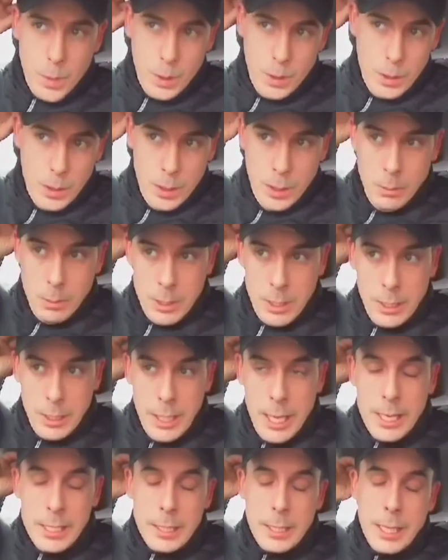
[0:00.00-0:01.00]
when I was then
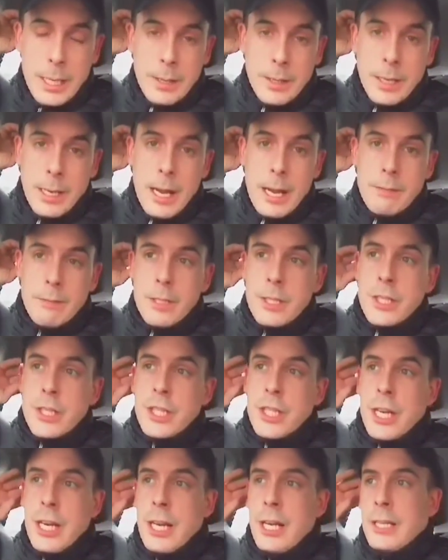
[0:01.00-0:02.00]
heading out of the garage
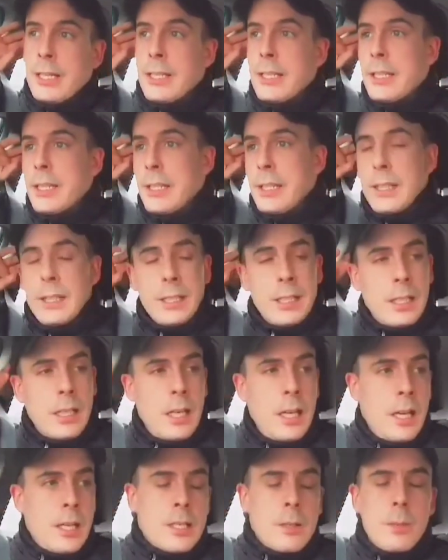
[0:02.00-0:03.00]
and I
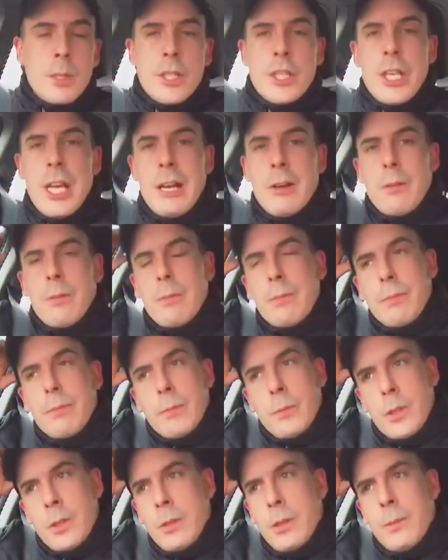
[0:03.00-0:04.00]
heard someone shout.
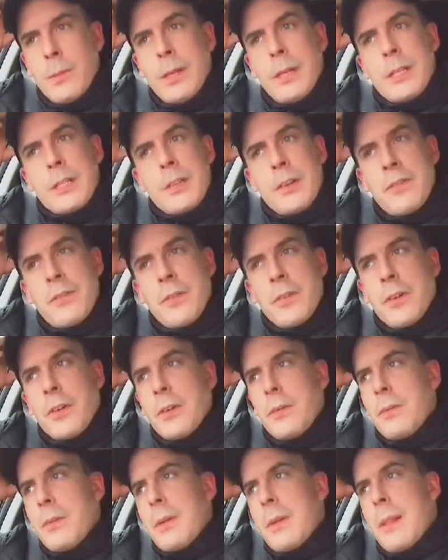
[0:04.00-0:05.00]
Do you know what I mean? So I thought
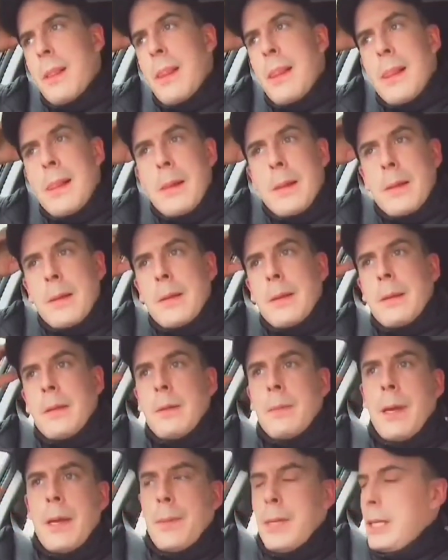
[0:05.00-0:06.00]

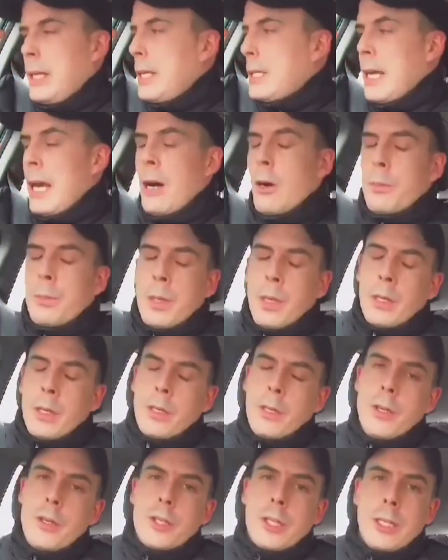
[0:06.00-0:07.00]
maybe he needs help. Like,
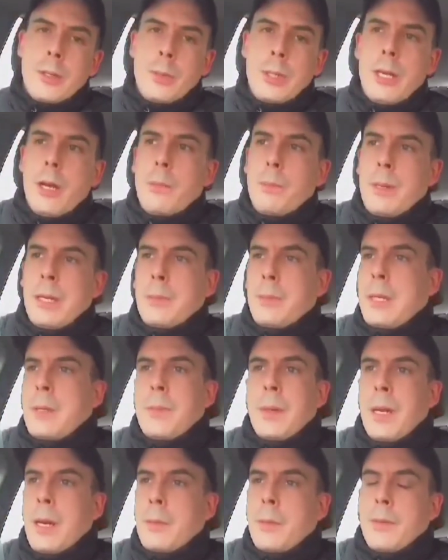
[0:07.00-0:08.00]
usually we don't pick
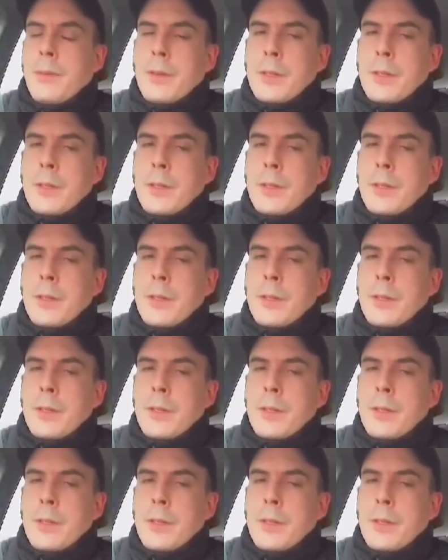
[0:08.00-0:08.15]
people up off the